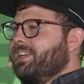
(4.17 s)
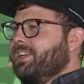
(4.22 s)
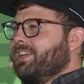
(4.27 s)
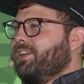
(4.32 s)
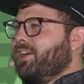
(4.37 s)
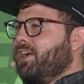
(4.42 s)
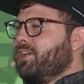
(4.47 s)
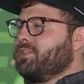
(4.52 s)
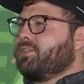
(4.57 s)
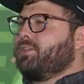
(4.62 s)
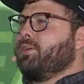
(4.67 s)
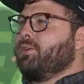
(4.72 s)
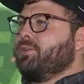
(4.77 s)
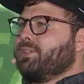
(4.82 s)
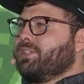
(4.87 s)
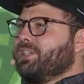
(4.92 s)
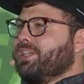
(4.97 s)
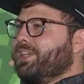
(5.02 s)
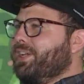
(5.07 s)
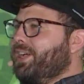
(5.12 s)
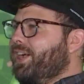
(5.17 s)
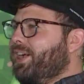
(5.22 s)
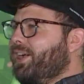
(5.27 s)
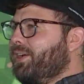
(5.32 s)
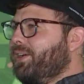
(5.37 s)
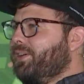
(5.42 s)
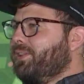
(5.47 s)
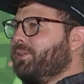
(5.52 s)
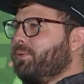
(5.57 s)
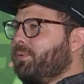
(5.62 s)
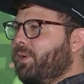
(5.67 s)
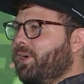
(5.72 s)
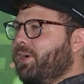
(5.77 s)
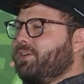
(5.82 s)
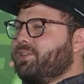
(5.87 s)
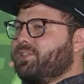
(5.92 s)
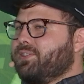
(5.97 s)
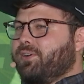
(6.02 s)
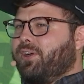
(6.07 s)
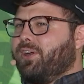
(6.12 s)
Gusto's the rare
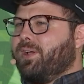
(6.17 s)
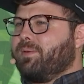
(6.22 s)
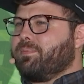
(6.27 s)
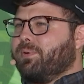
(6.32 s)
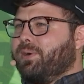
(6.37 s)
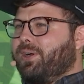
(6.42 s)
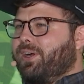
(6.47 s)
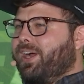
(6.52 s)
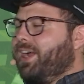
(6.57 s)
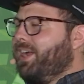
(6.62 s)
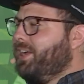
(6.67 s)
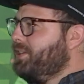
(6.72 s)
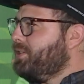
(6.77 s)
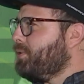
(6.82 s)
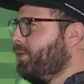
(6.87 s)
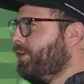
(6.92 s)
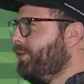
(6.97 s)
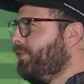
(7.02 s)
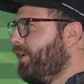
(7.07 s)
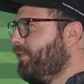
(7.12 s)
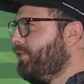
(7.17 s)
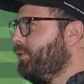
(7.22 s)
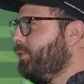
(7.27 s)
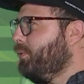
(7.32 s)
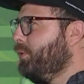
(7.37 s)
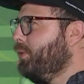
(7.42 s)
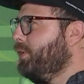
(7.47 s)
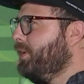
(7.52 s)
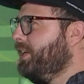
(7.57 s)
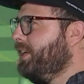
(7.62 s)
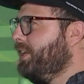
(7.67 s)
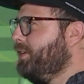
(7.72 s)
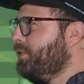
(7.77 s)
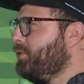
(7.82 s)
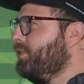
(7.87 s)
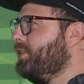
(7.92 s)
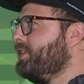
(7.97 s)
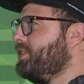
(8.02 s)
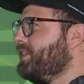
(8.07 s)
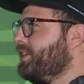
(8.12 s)
startup where I sort of have a rooting
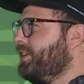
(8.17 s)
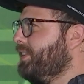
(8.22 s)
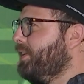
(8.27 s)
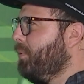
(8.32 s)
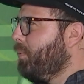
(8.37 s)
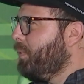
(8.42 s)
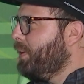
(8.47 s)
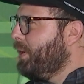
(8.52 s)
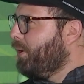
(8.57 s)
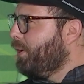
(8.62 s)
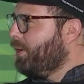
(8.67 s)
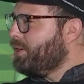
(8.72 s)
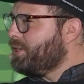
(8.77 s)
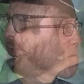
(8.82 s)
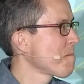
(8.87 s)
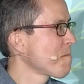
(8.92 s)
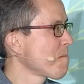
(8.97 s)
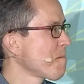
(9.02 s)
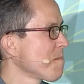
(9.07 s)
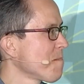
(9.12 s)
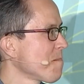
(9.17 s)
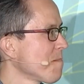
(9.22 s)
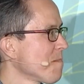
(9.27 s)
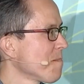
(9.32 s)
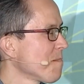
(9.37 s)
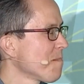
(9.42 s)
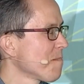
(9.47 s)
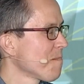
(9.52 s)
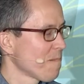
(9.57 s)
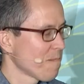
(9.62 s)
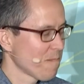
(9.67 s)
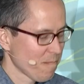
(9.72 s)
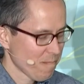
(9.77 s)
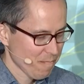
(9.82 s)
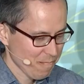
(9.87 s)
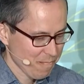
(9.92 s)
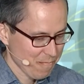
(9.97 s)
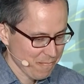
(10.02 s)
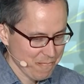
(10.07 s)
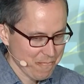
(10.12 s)
interest in that we are a small business, and every
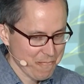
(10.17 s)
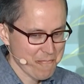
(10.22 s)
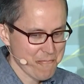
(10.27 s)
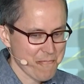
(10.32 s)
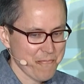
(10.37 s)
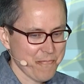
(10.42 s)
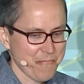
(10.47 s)
time